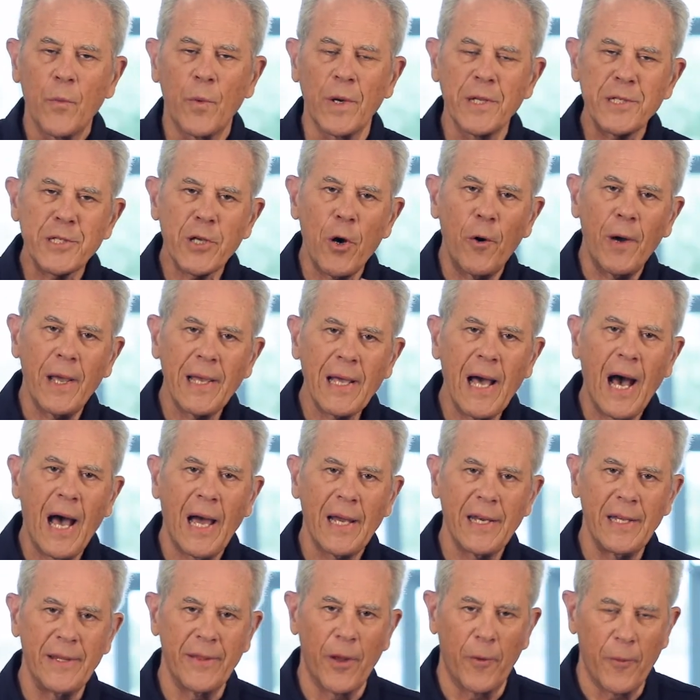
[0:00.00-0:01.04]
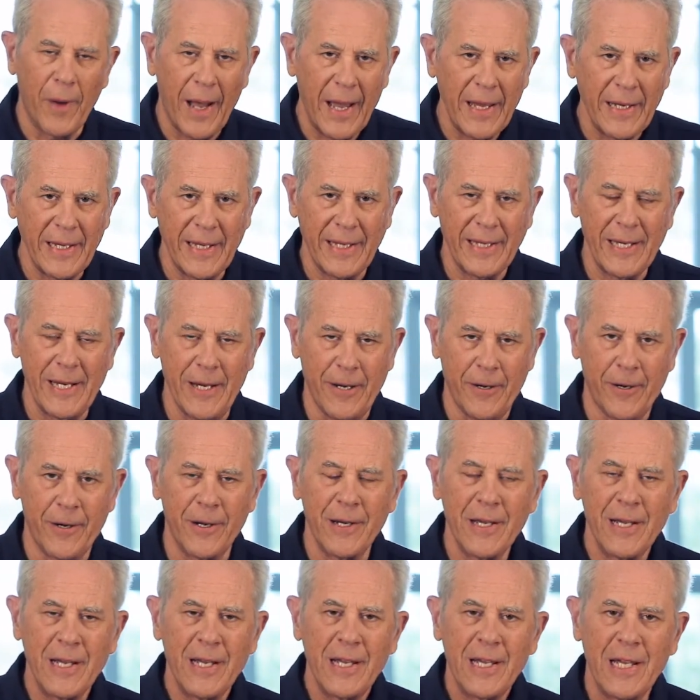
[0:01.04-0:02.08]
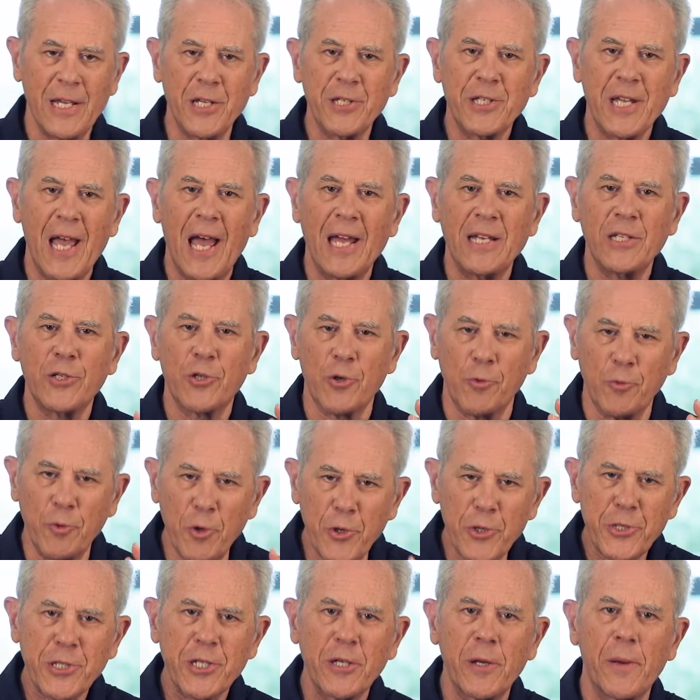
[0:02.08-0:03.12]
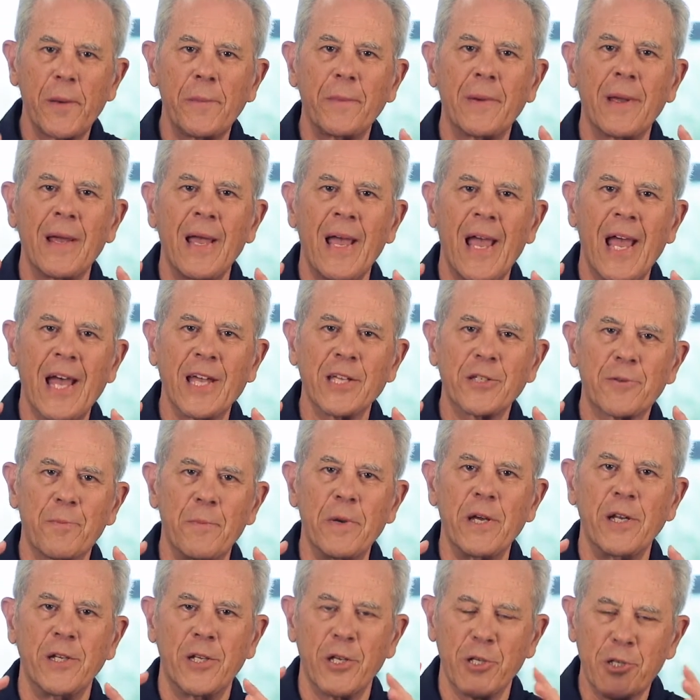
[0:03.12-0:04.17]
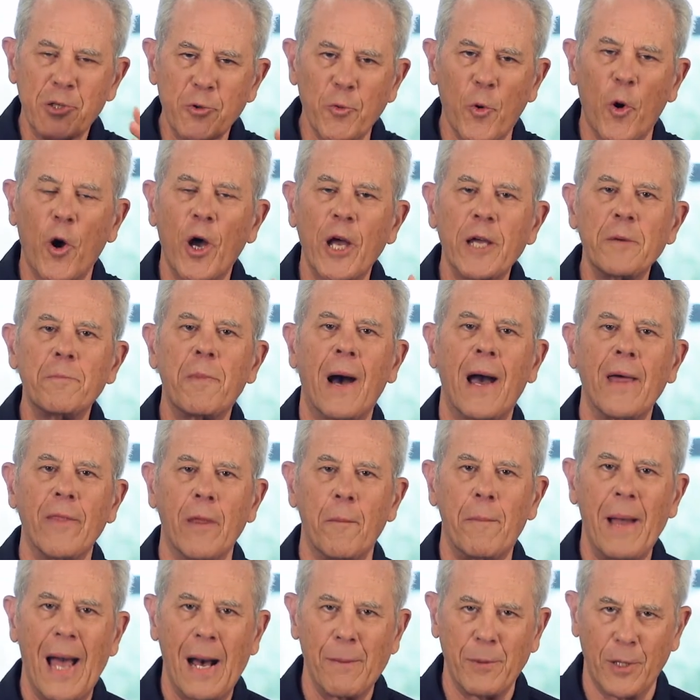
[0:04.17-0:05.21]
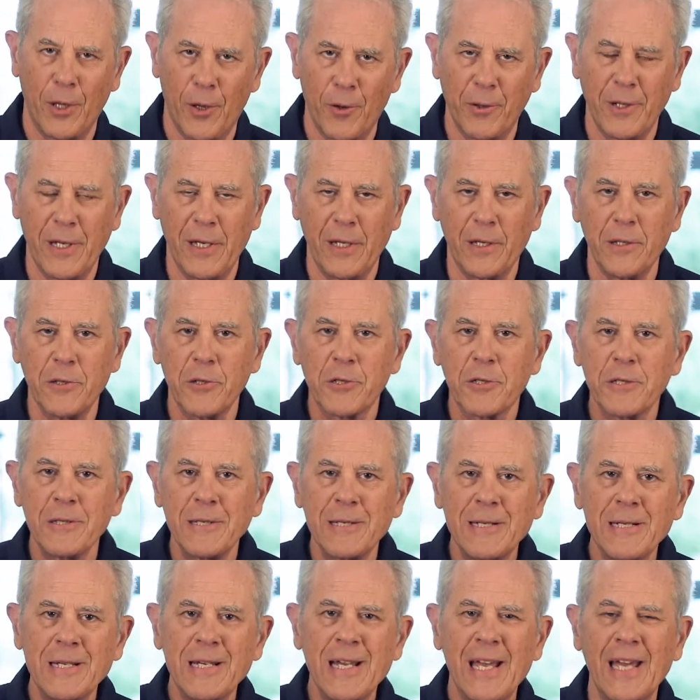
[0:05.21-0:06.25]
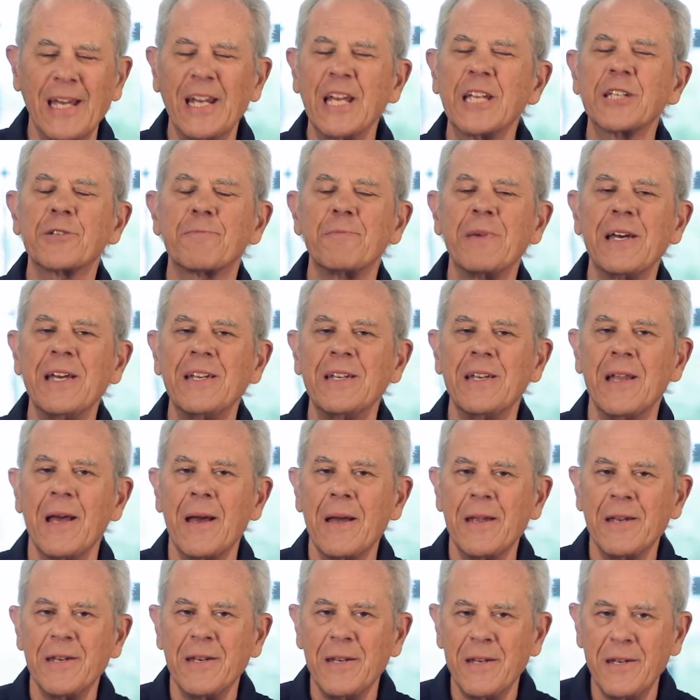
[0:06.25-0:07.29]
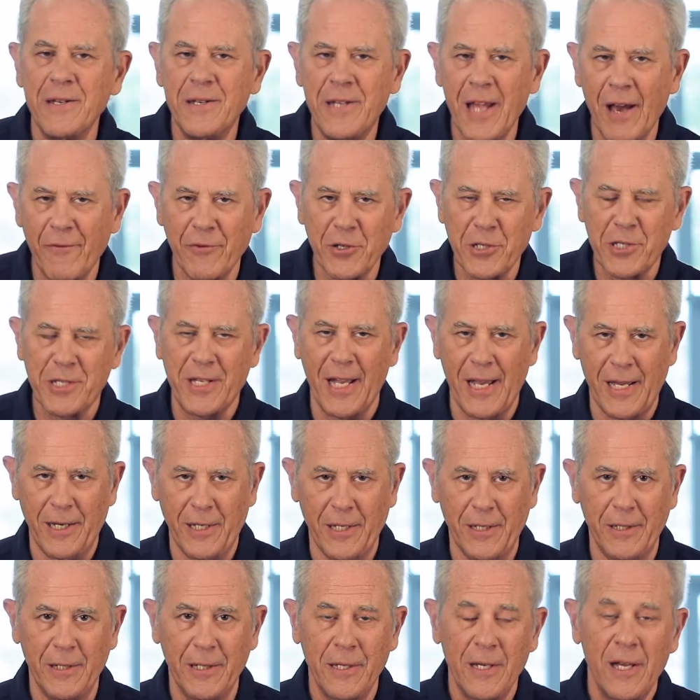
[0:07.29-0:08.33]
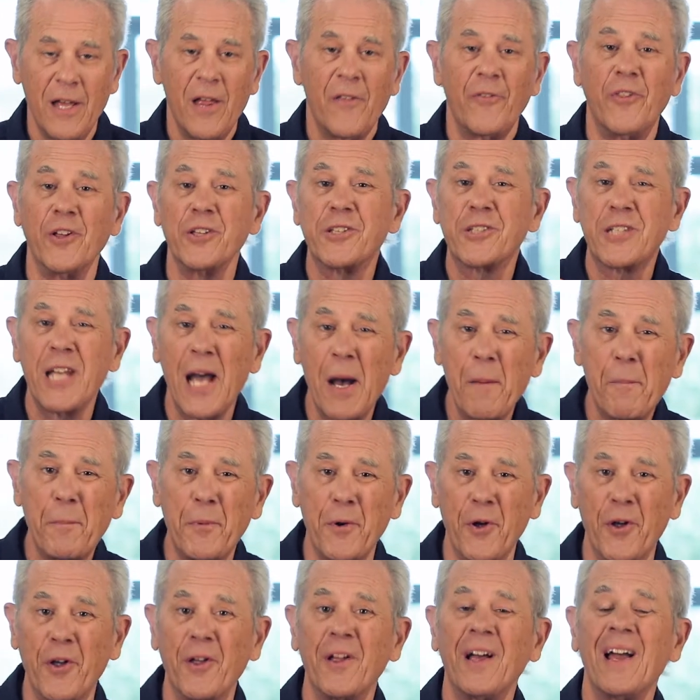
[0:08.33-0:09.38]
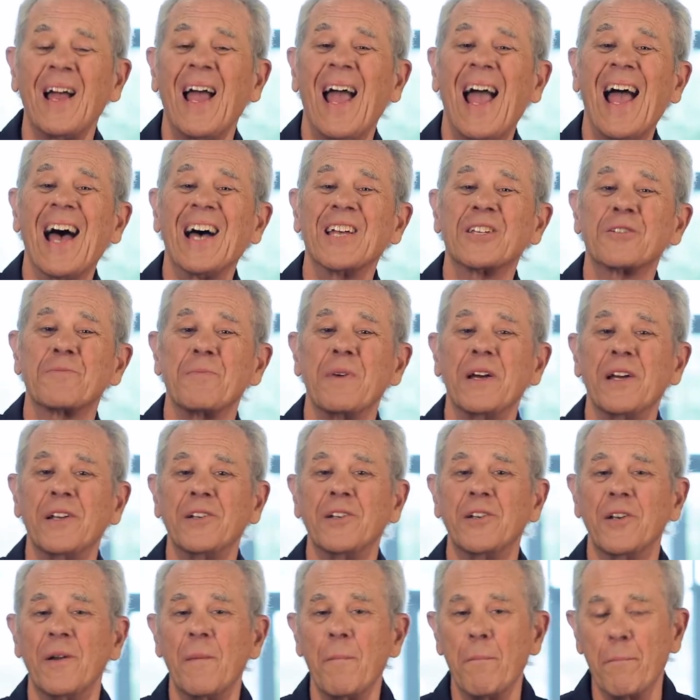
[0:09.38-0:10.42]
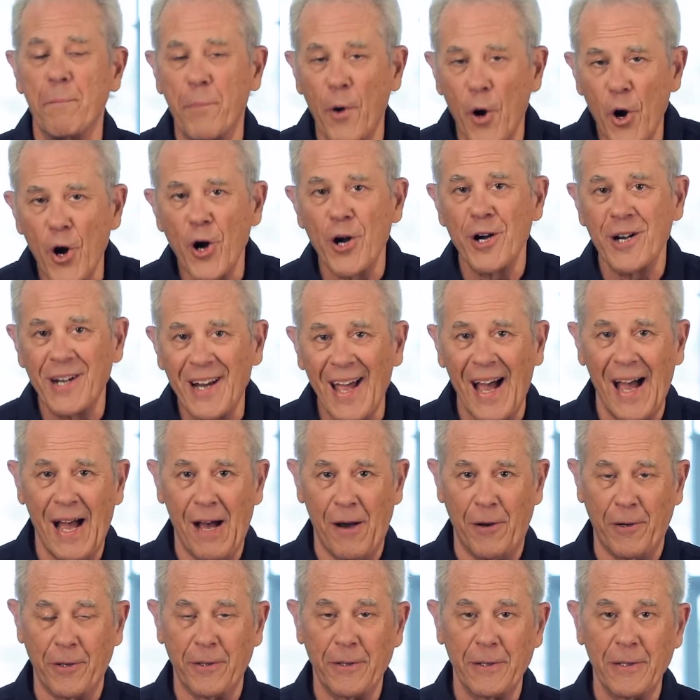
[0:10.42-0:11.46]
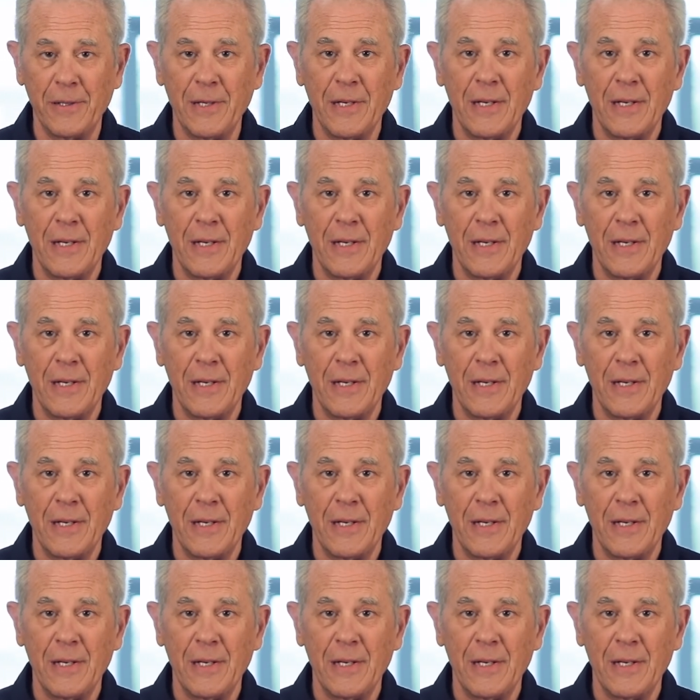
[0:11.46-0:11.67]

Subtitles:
What is going on in the writing here is that Jerusalem has been destroyed by the Babylonians. It has been devastated. The temple has been burned down.